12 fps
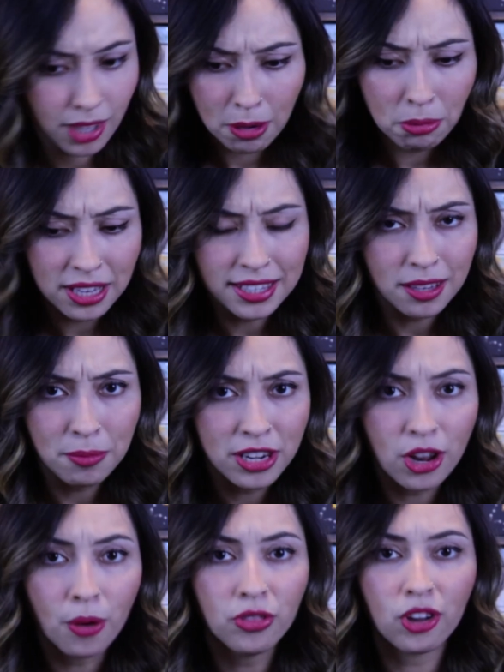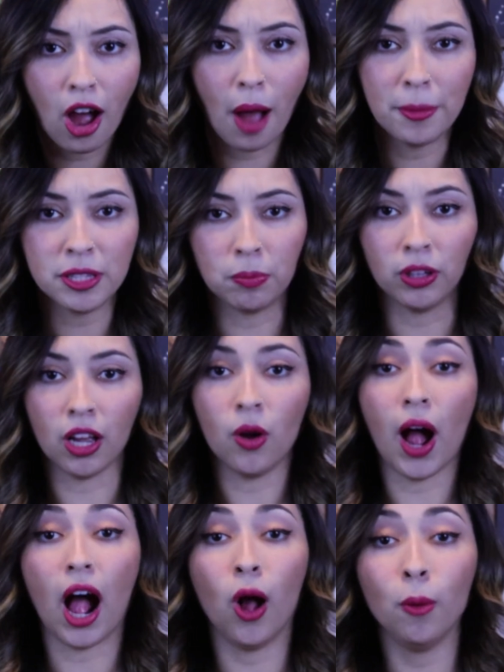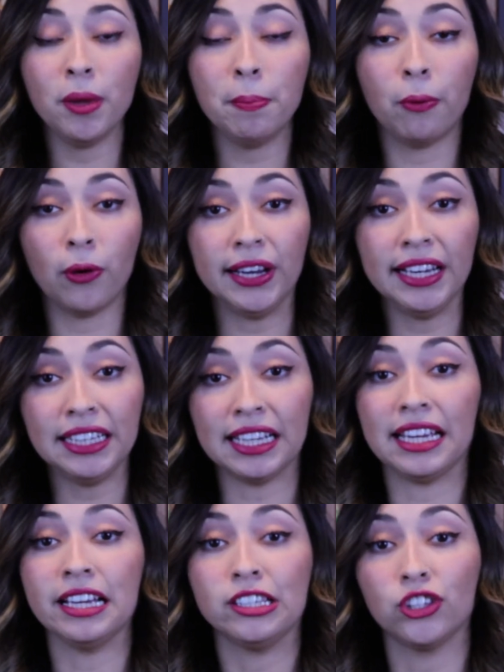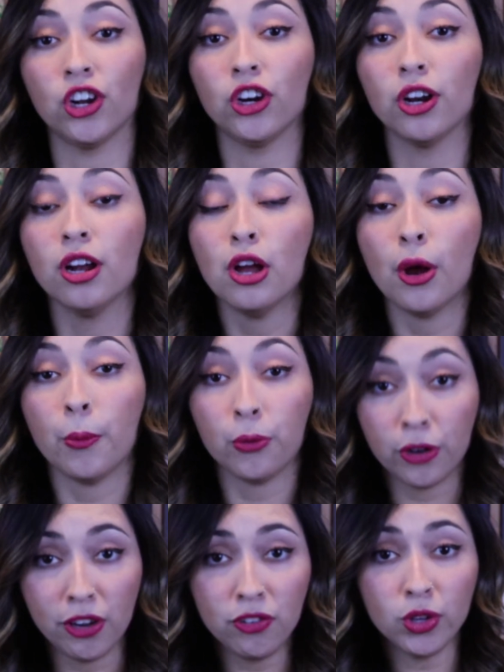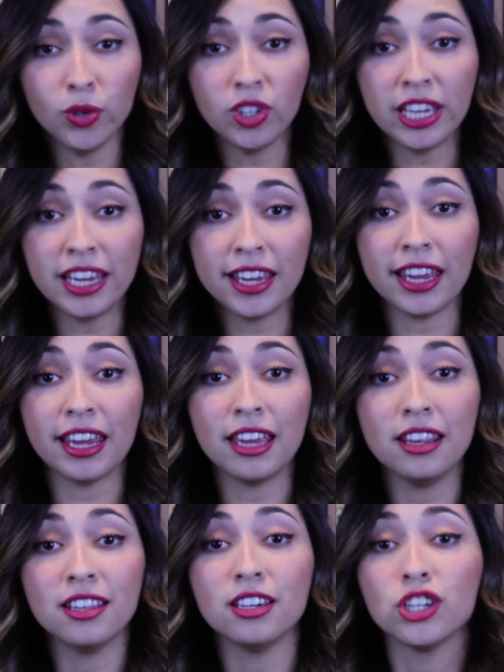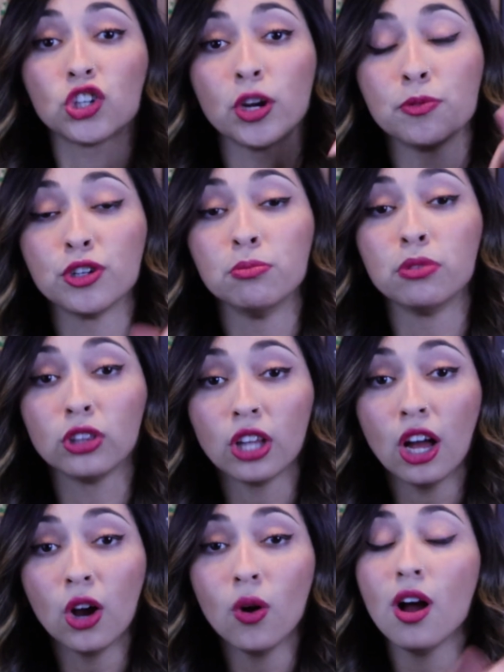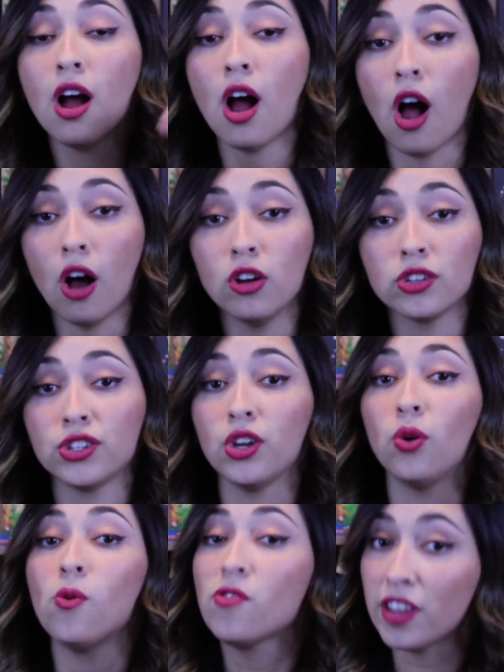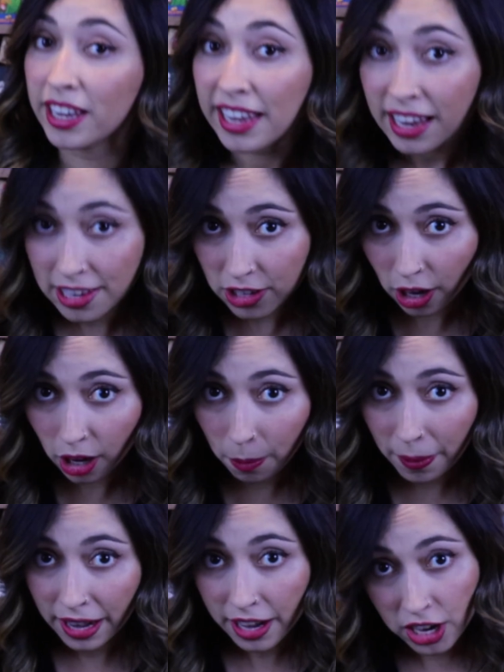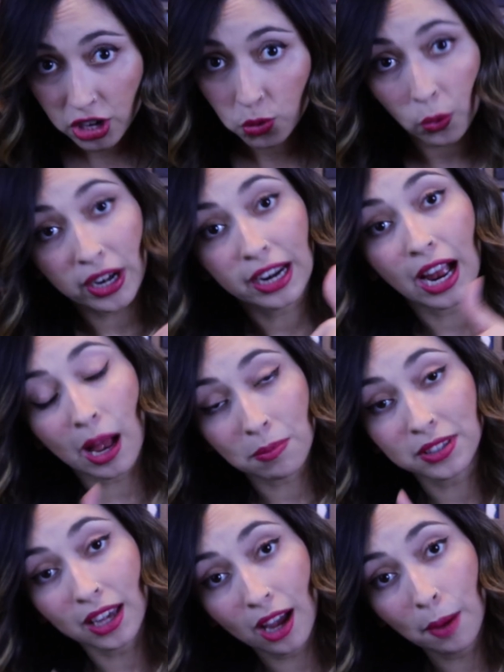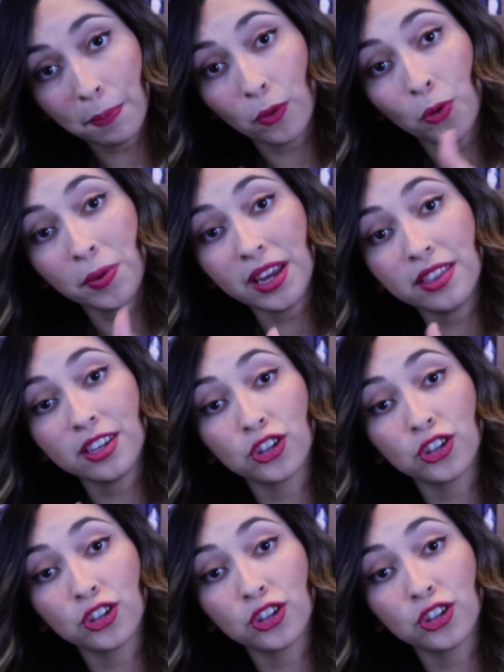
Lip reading: please let me know in the comments below. I'll be putting the Kickstarter preview link in the description below. Also, the Kickstarter page, when it comes up, will be in the